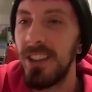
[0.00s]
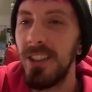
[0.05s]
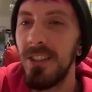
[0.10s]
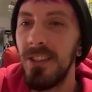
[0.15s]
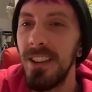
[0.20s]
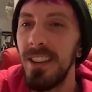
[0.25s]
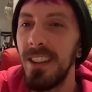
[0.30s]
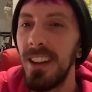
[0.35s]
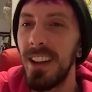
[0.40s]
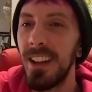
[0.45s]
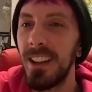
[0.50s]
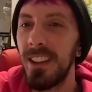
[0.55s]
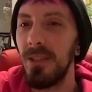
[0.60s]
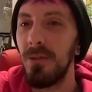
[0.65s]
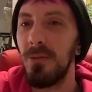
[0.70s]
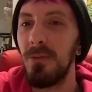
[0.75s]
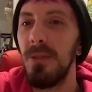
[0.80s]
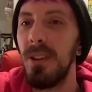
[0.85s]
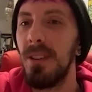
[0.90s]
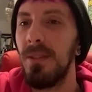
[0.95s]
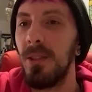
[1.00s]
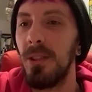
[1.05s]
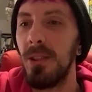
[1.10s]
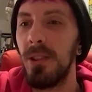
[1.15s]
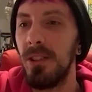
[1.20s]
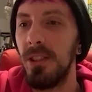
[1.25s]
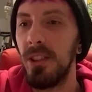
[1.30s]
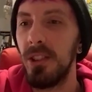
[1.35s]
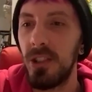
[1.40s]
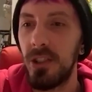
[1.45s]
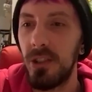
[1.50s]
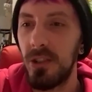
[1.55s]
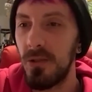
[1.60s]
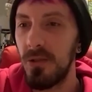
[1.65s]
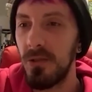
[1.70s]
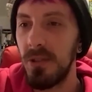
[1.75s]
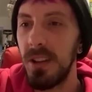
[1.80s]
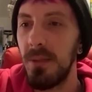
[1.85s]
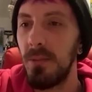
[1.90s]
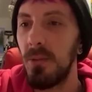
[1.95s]
You're in like the
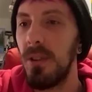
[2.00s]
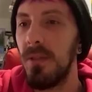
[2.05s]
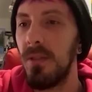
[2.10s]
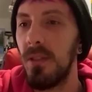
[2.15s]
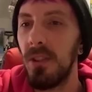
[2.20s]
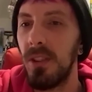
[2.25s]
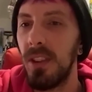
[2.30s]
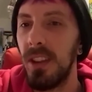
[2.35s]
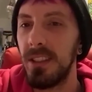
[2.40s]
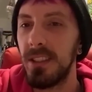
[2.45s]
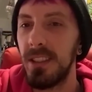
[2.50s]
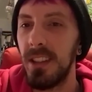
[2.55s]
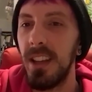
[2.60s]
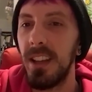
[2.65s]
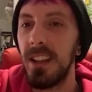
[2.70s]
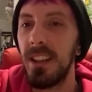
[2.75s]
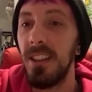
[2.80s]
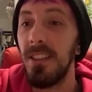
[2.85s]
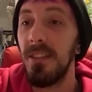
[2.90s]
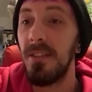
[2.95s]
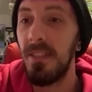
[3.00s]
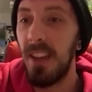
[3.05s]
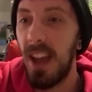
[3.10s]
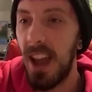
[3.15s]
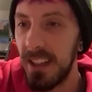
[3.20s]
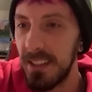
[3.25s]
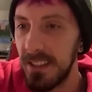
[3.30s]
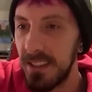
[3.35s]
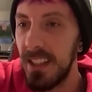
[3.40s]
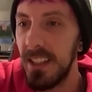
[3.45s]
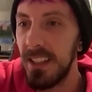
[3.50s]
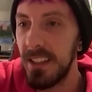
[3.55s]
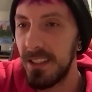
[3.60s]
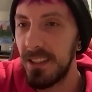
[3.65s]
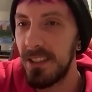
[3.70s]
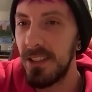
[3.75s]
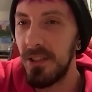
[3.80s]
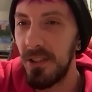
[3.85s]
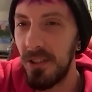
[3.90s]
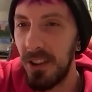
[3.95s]
stream river that's like the
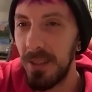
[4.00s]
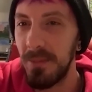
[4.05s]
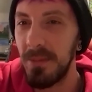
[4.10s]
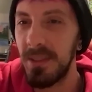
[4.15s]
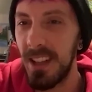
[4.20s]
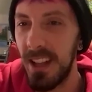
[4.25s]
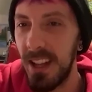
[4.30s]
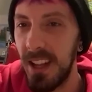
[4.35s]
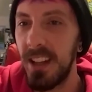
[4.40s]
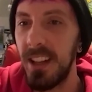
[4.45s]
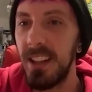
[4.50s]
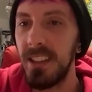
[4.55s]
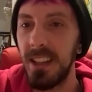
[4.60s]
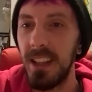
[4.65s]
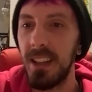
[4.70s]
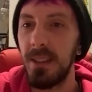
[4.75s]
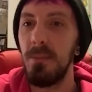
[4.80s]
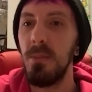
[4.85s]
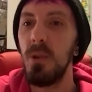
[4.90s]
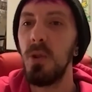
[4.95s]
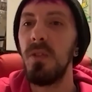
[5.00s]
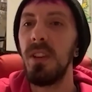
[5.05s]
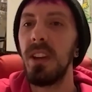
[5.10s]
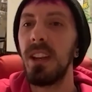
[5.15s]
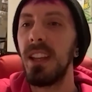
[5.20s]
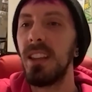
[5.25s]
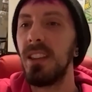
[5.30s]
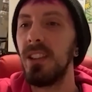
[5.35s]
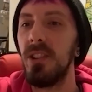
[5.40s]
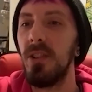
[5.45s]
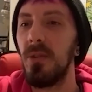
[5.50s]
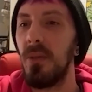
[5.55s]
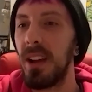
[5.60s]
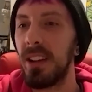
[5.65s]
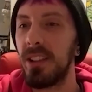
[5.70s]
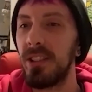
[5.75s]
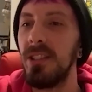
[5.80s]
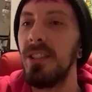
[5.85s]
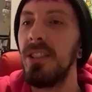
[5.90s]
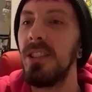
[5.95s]
fastest. You know what I'm saying? It's like moving in the
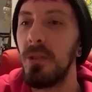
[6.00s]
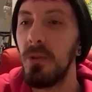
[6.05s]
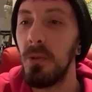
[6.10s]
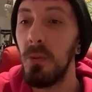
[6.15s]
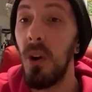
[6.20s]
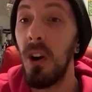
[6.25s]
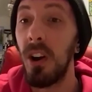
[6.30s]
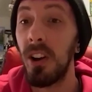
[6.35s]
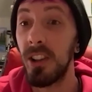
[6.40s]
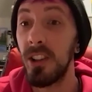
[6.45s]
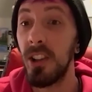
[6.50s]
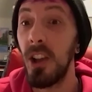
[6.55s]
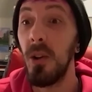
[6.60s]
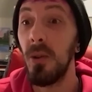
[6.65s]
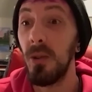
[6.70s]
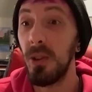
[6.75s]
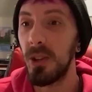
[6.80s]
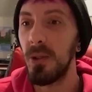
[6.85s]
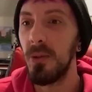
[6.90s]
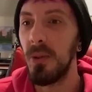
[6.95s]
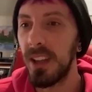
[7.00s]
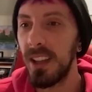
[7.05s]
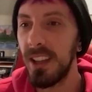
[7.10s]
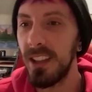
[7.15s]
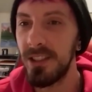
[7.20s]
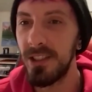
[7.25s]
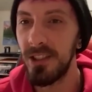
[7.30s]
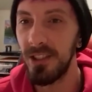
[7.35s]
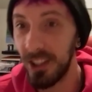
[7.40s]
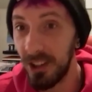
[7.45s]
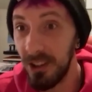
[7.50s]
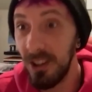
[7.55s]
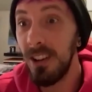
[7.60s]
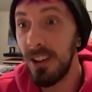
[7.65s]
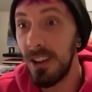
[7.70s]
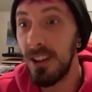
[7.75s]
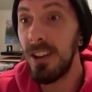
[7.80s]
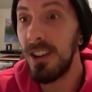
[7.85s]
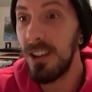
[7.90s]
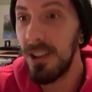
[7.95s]
direction that you want to go the quickest. You're like,
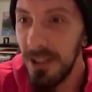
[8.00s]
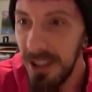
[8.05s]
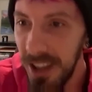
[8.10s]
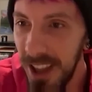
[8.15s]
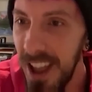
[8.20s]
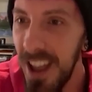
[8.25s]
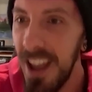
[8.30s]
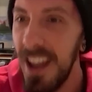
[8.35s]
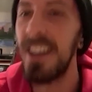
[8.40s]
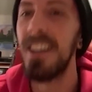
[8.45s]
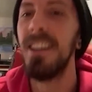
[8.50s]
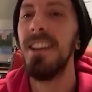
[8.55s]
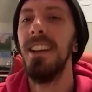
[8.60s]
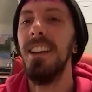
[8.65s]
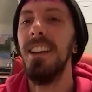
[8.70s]
oh yeah.